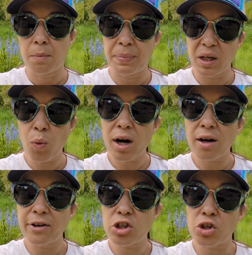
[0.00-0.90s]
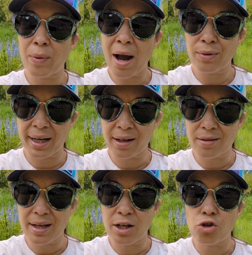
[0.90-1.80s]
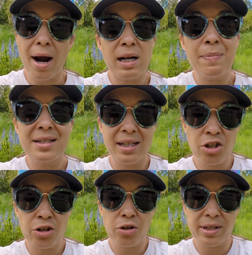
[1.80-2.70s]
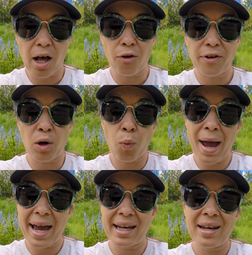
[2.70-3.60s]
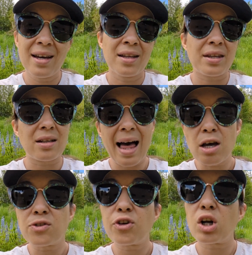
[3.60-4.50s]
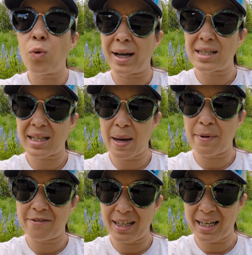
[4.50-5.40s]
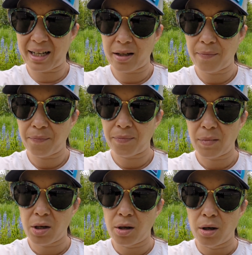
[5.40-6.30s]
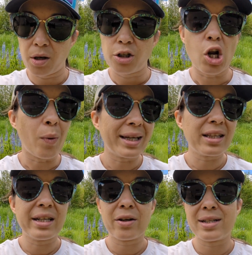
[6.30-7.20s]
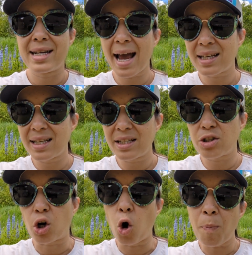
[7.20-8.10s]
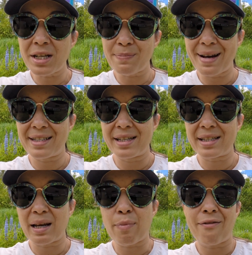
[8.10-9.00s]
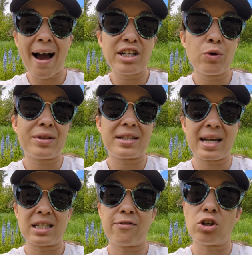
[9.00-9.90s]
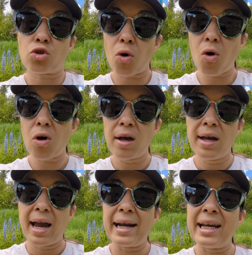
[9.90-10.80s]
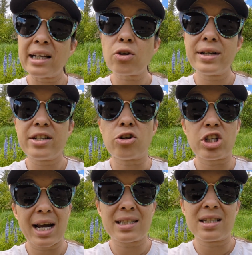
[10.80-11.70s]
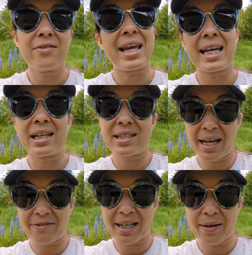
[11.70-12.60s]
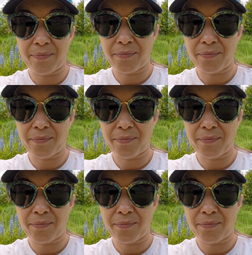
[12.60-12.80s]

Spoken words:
Be aware of your surroundings and try to position yourself in a way that allows for a quick escape if needed. Knowing the nearest exits or open spaces can provide you with a sense of control and increase your chances of getting to safety.